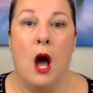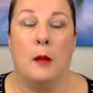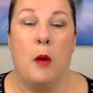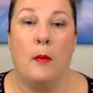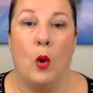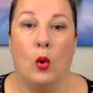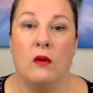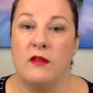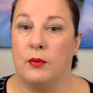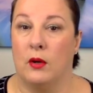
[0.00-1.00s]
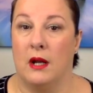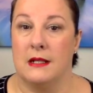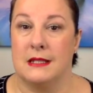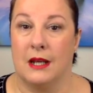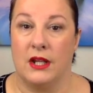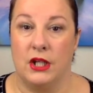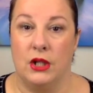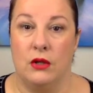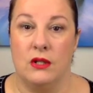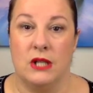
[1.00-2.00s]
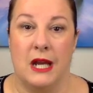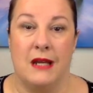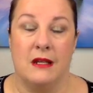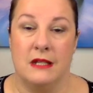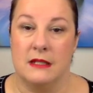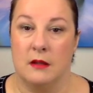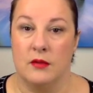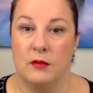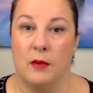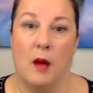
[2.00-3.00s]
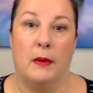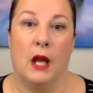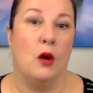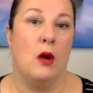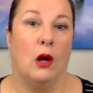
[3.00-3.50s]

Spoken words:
I'll pop all of the products that I used in the description bar below,